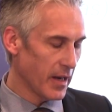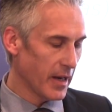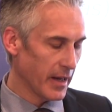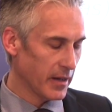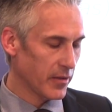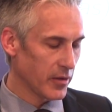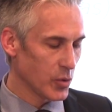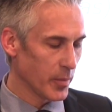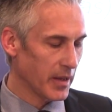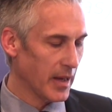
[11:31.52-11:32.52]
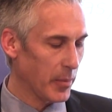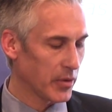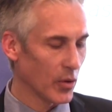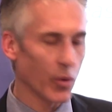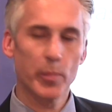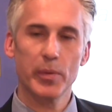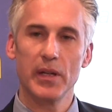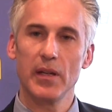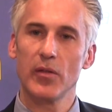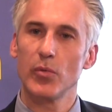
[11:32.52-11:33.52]
like the Human Capital OP,
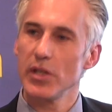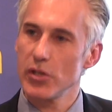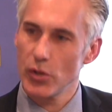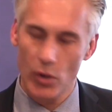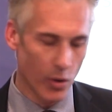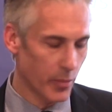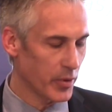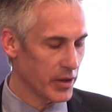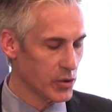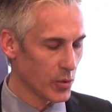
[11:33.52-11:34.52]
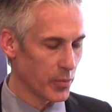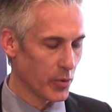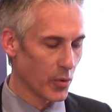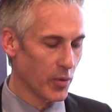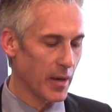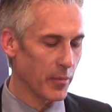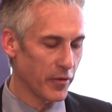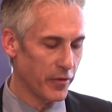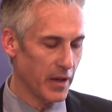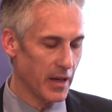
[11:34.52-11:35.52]
the Regional Operational Program,
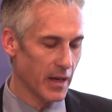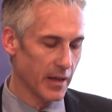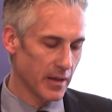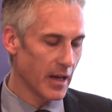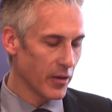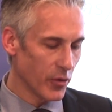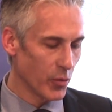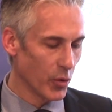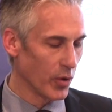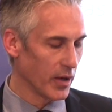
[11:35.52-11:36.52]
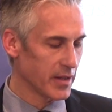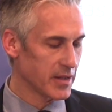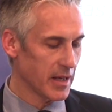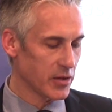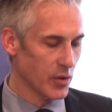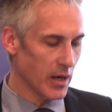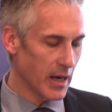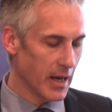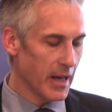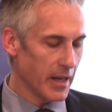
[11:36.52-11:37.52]
the FEAD, the Rural,
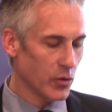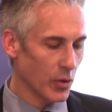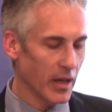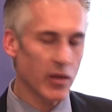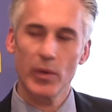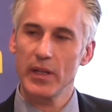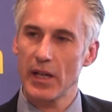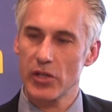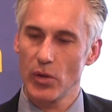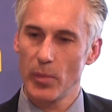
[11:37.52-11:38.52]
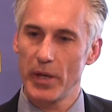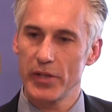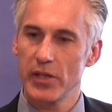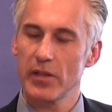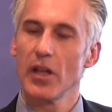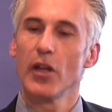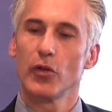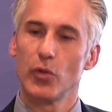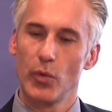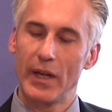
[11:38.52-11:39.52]
etc., together with national budget
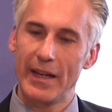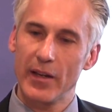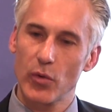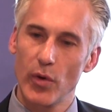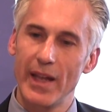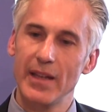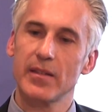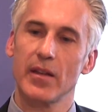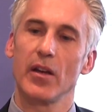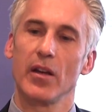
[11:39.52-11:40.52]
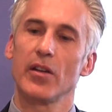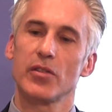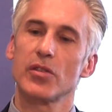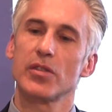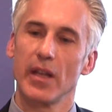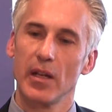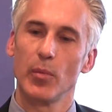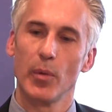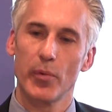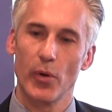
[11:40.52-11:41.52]
to really create a
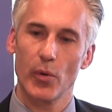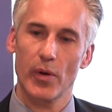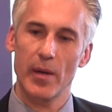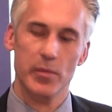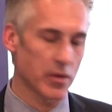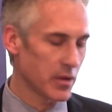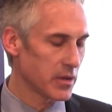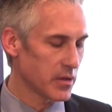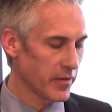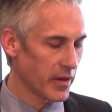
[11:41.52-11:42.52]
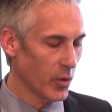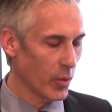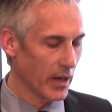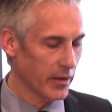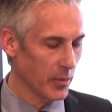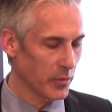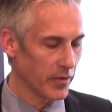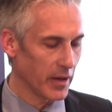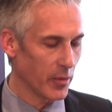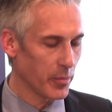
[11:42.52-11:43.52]
sustainable program. So this is a very welcome
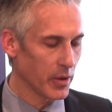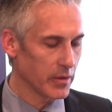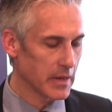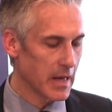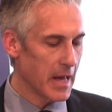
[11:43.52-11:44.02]
development.